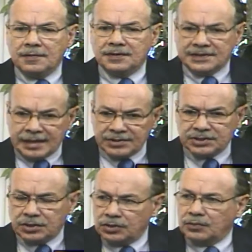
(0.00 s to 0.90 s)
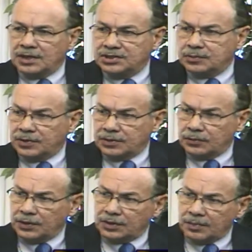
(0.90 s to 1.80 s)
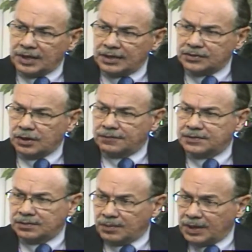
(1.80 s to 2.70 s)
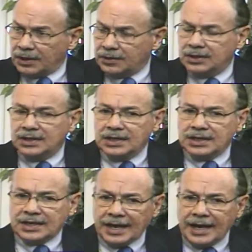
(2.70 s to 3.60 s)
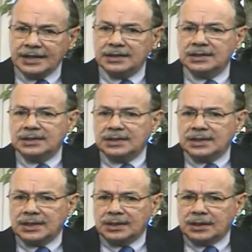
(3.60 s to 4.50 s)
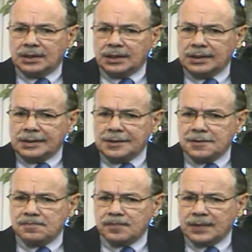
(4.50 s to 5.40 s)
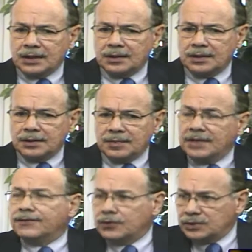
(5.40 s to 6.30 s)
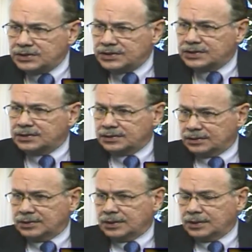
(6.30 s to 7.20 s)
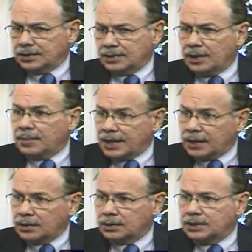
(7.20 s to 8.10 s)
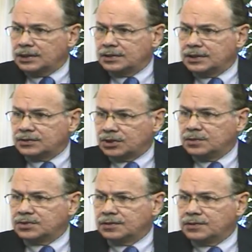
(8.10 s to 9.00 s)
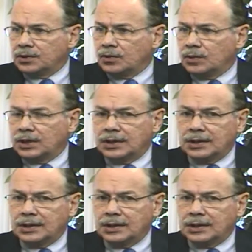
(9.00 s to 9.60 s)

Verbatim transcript: establishing a good relationship with, with the mayor's office and mayor can um, uh, influence uh, a mayor in, in terms of you know